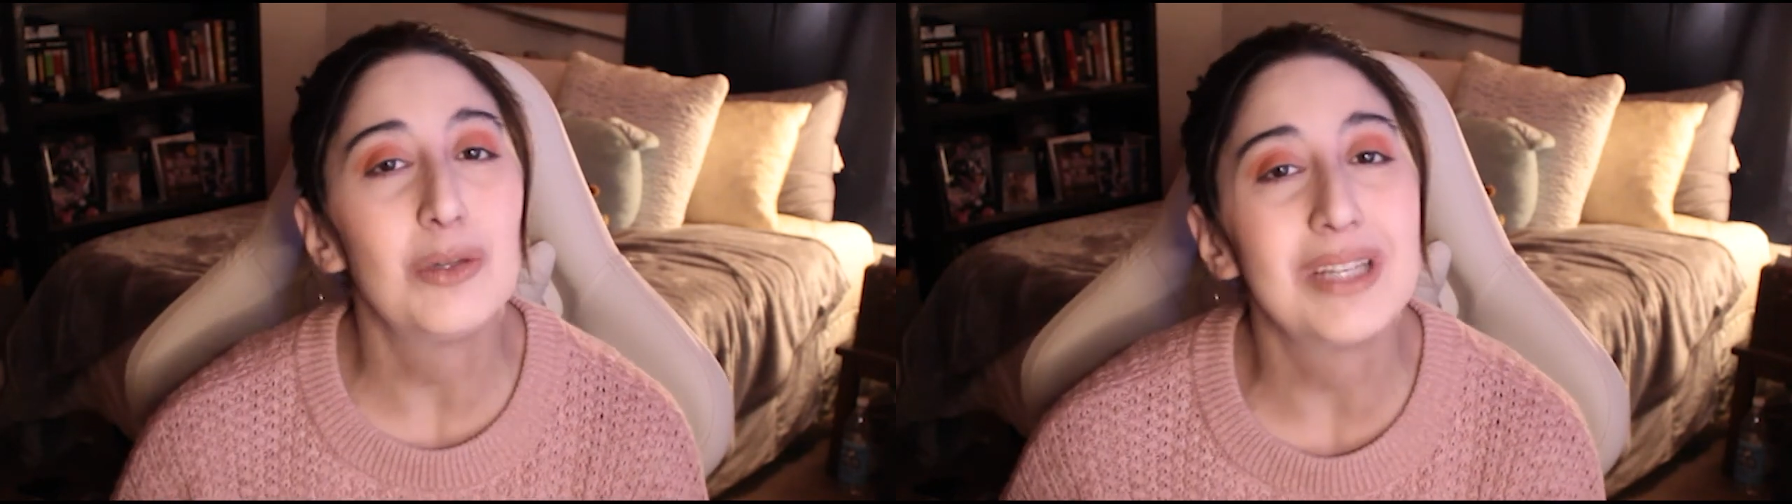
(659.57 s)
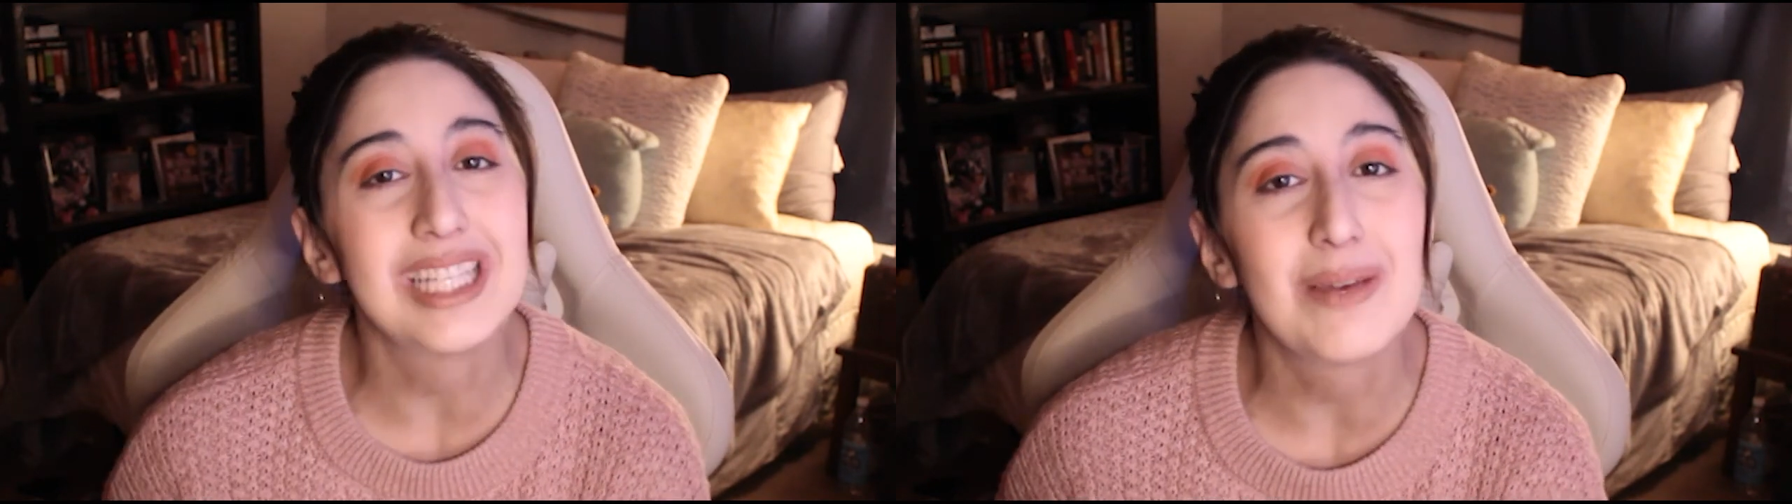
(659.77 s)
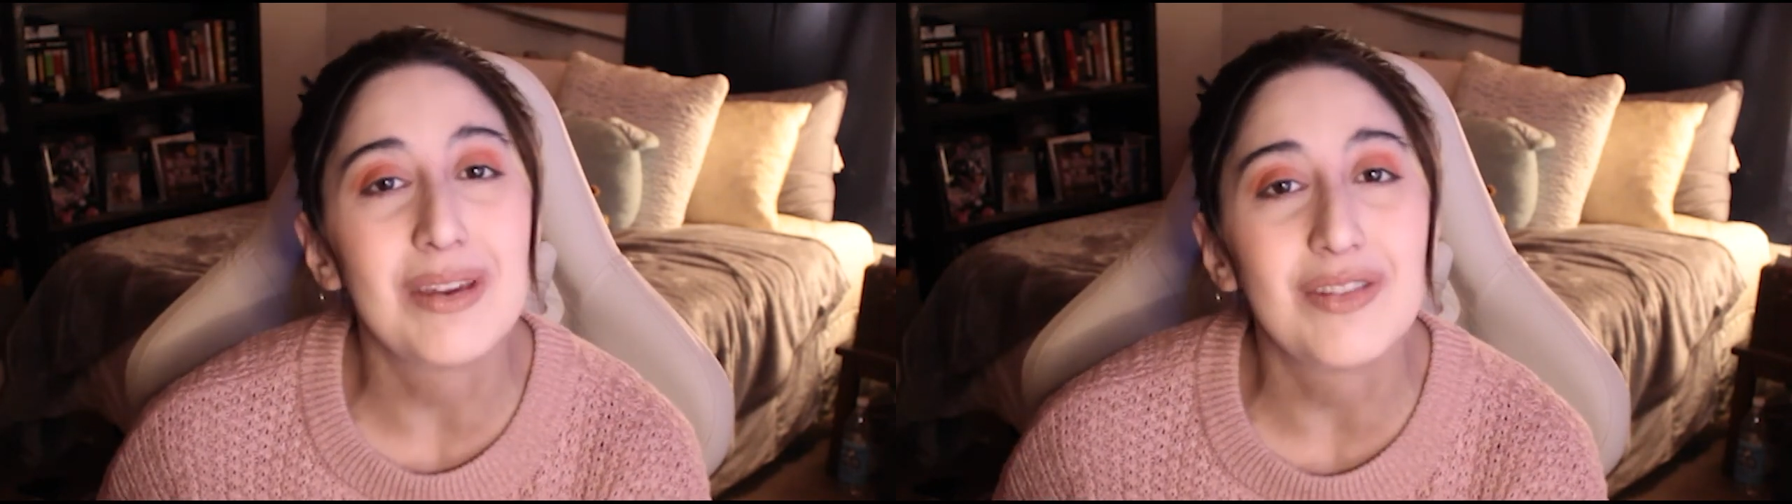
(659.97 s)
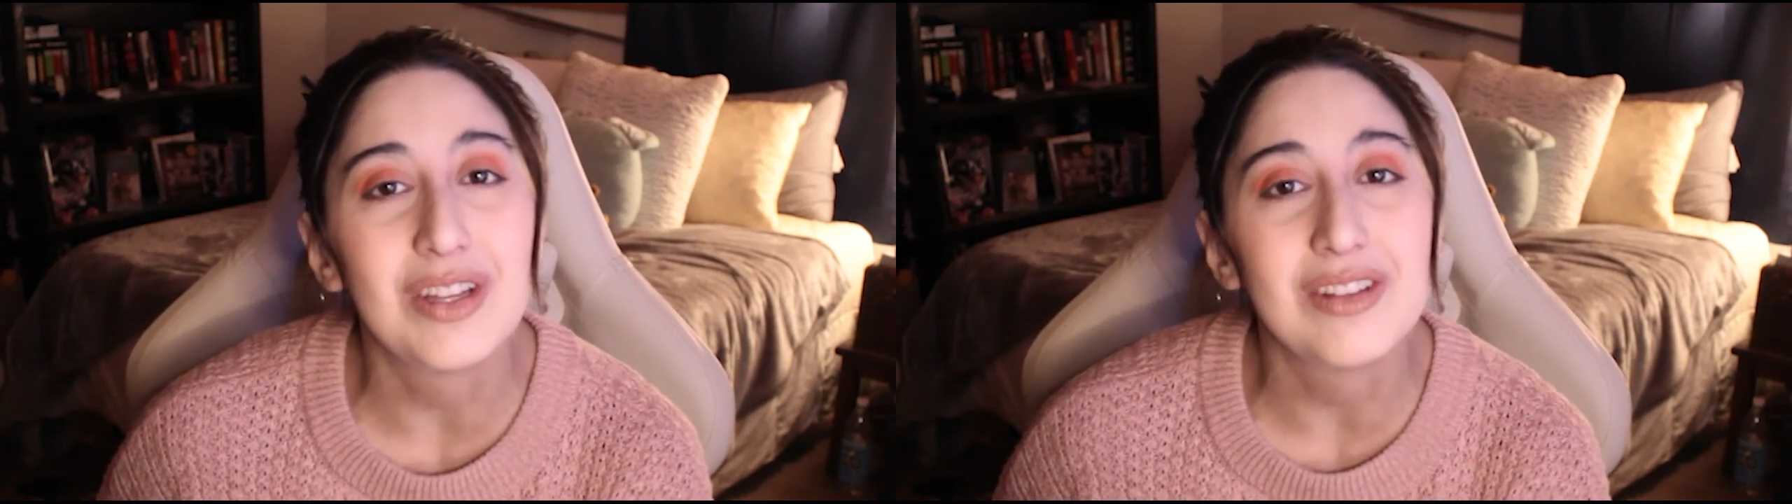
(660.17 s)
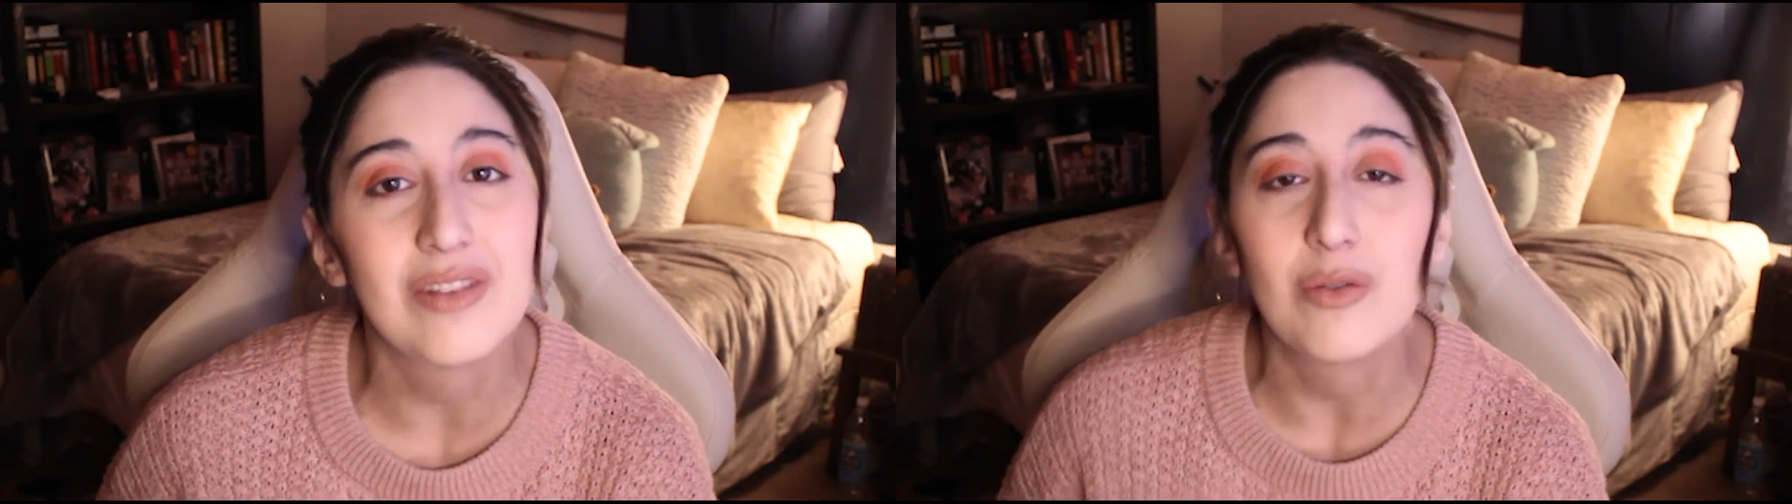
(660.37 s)
because I make
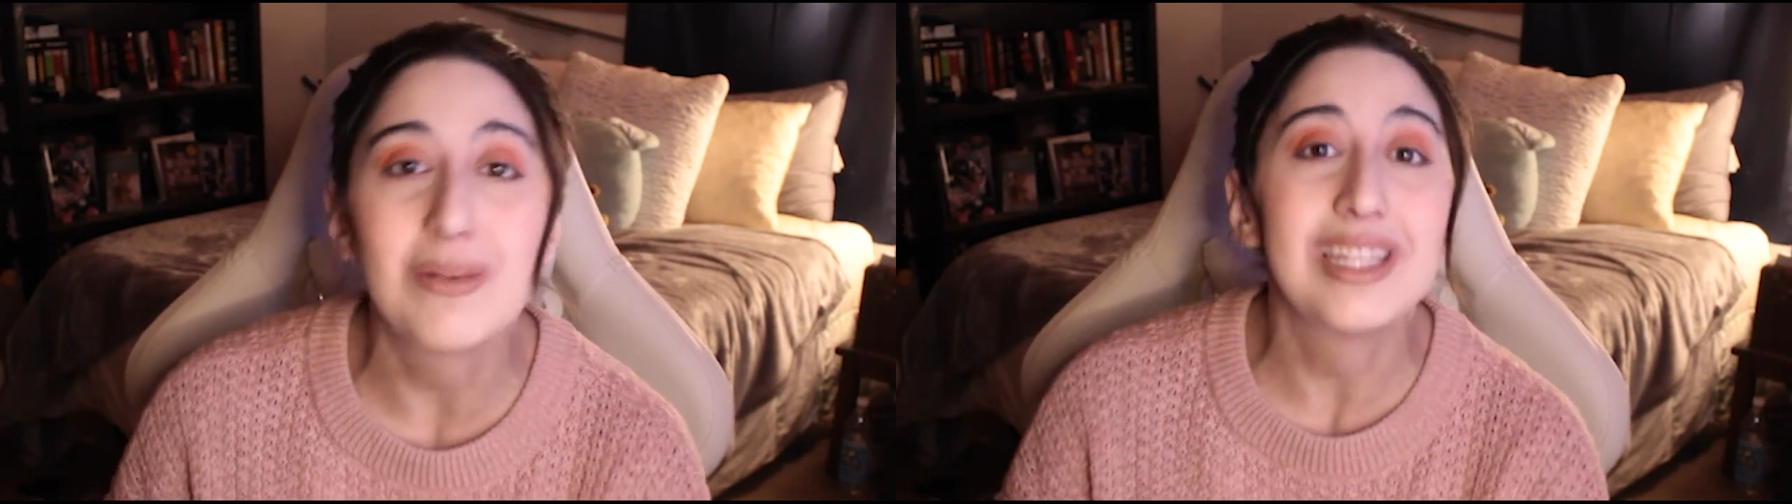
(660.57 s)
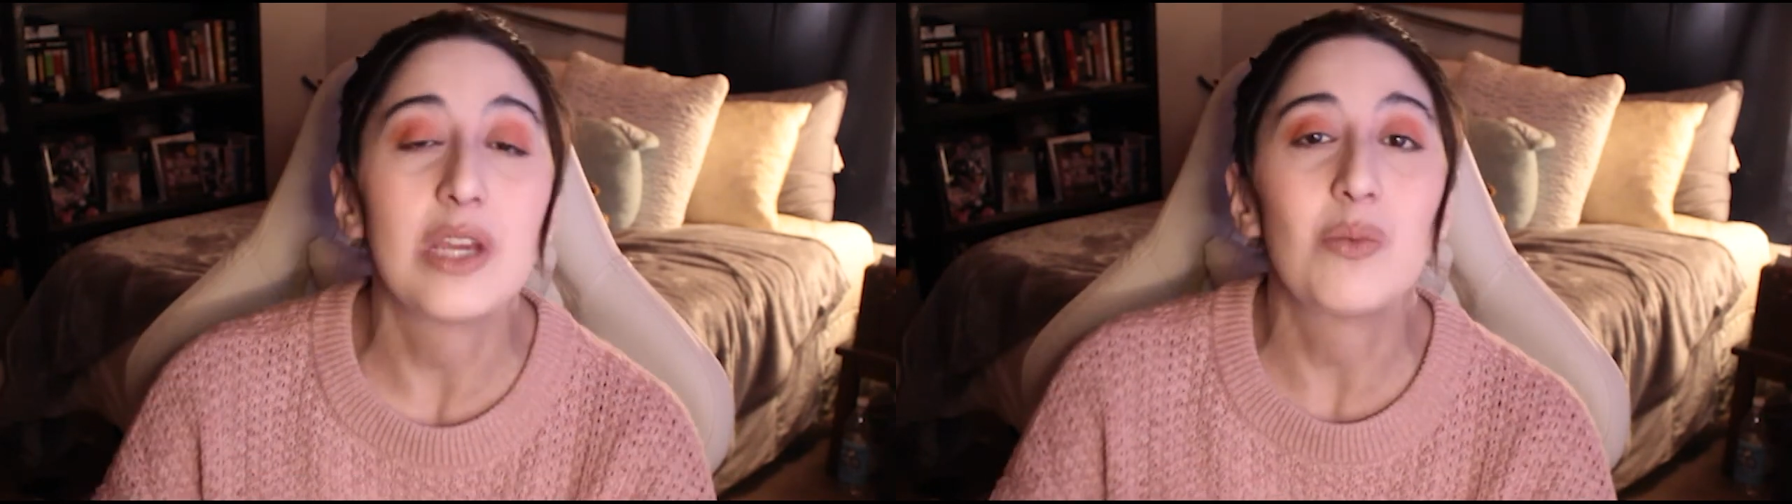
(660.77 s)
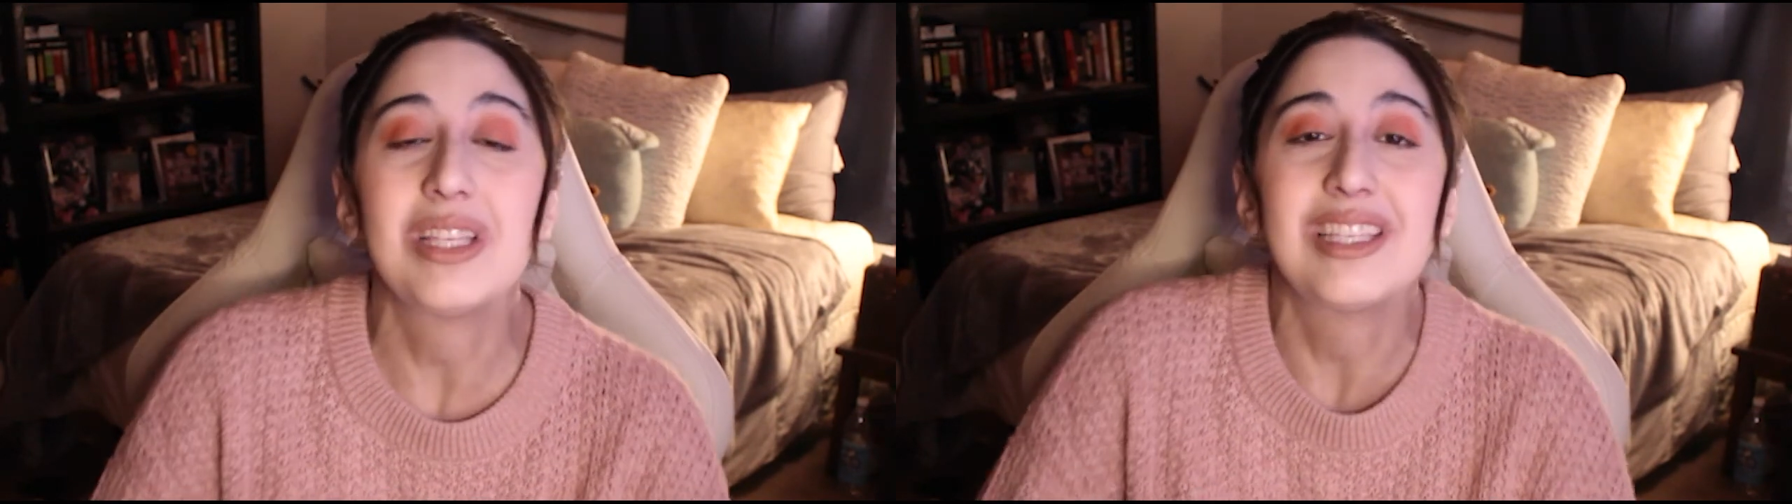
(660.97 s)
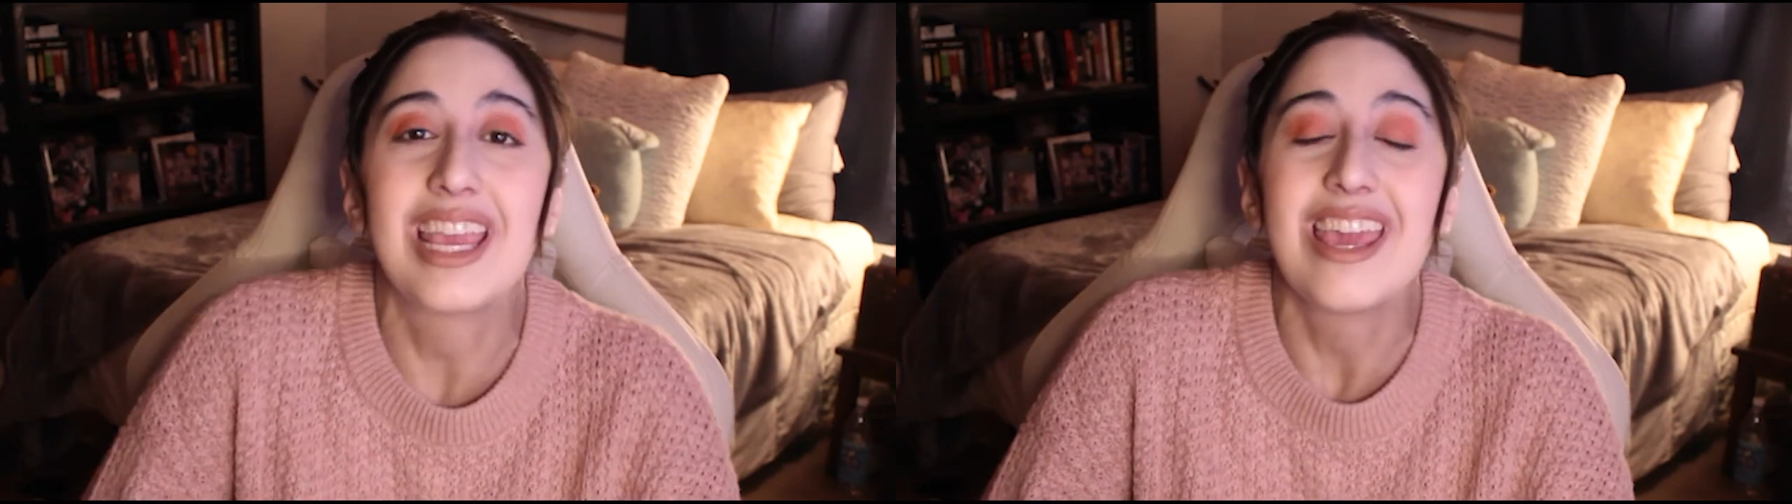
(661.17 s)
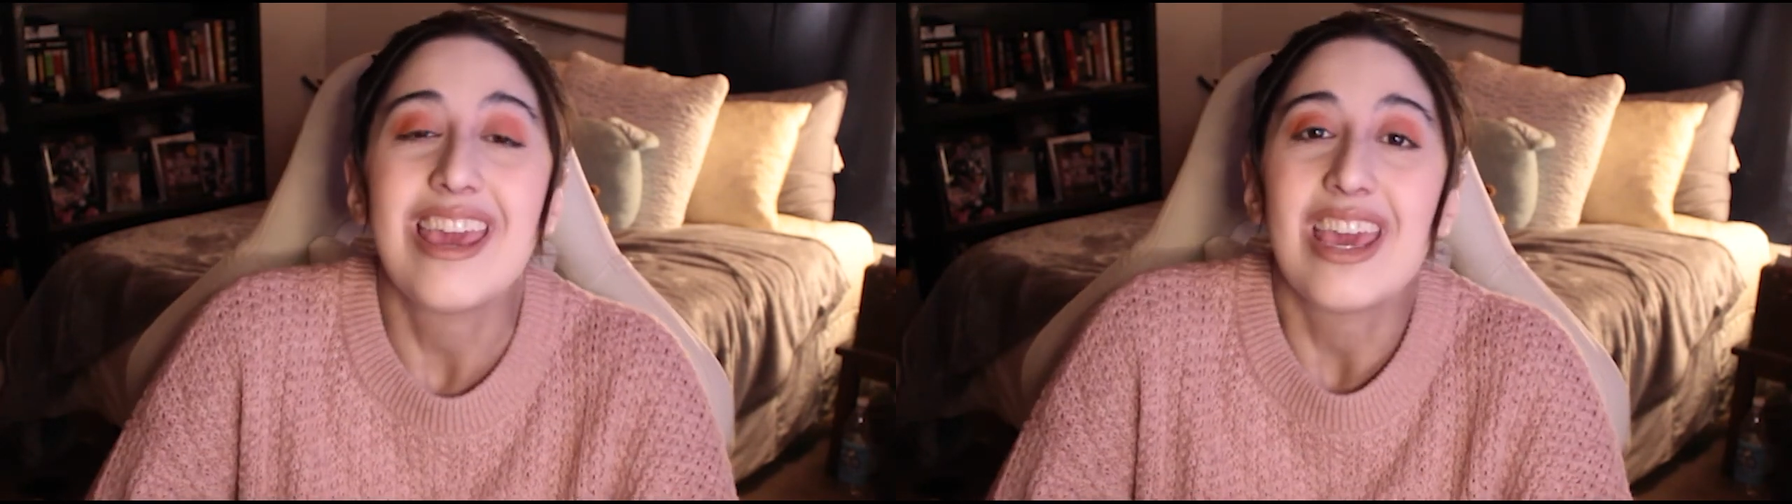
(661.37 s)
videos every Monday,
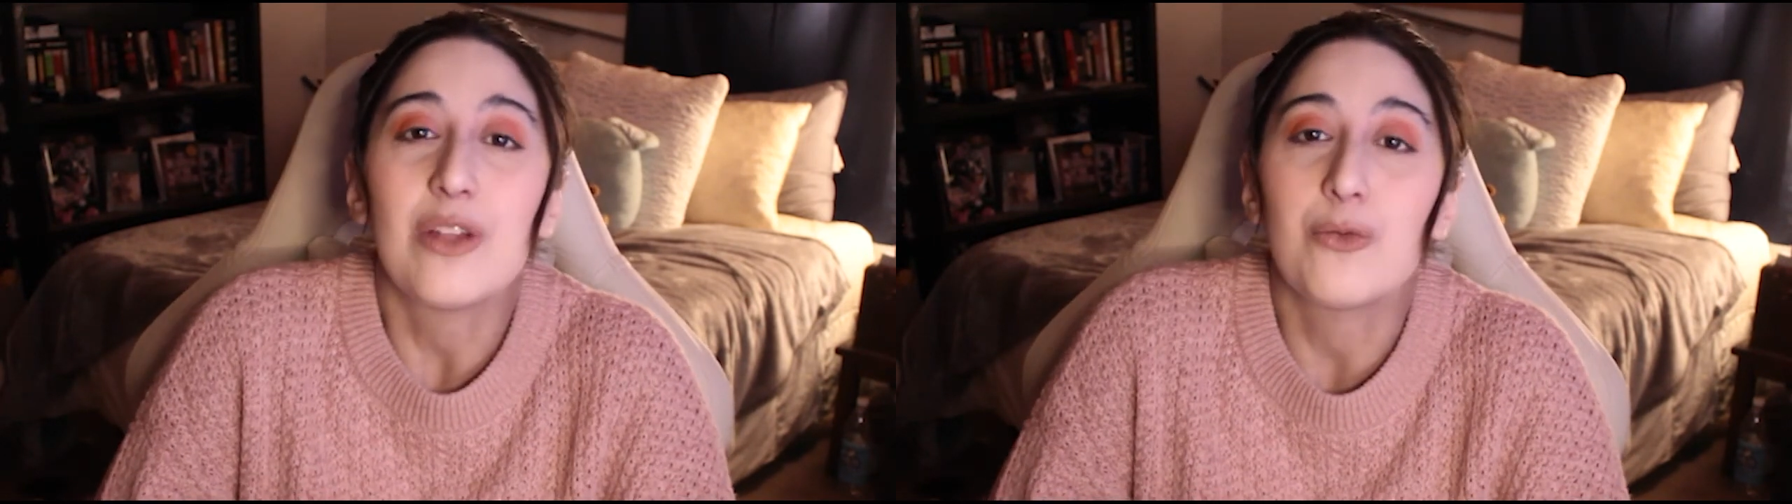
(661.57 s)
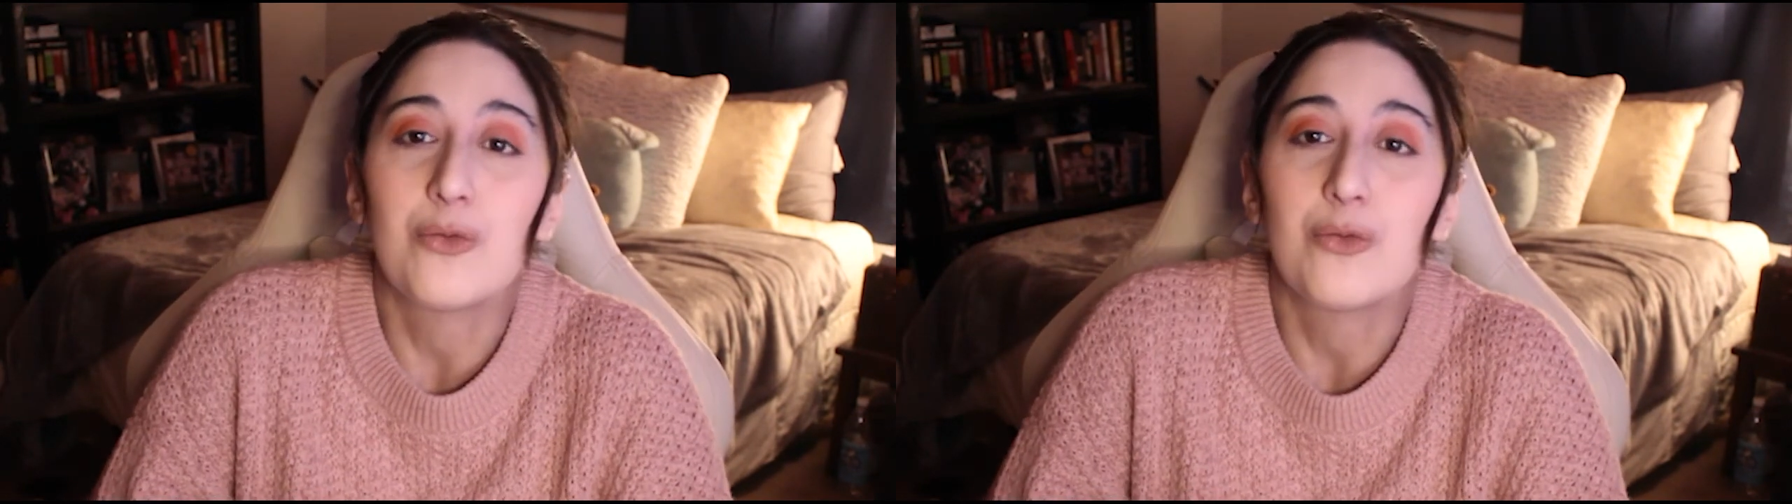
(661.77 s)
Wednesday, and